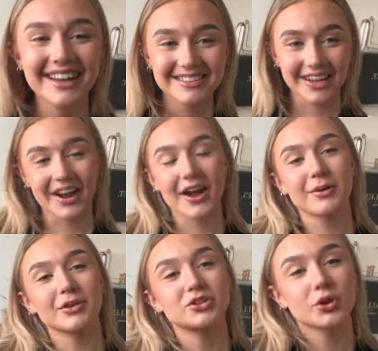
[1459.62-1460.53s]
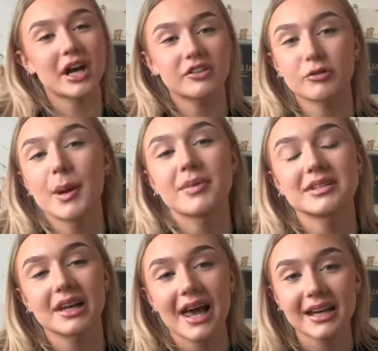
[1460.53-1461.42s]
so I hope you enjoyed. Remember
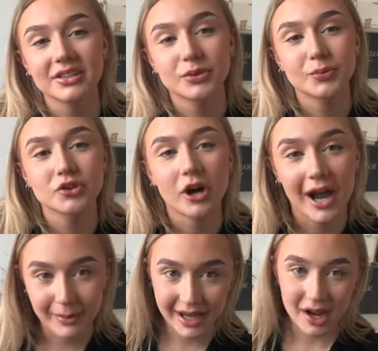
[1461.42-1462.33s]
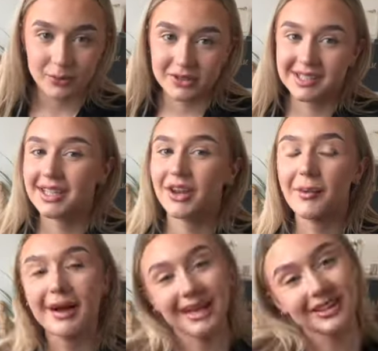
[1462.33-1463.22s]
to like and subscribe and I will see you in
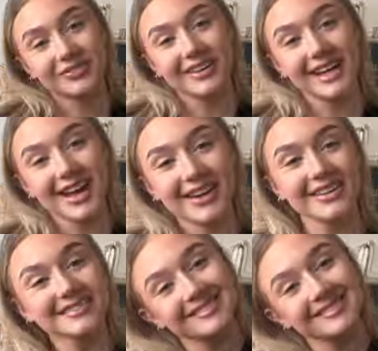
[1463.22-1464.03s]
my next video.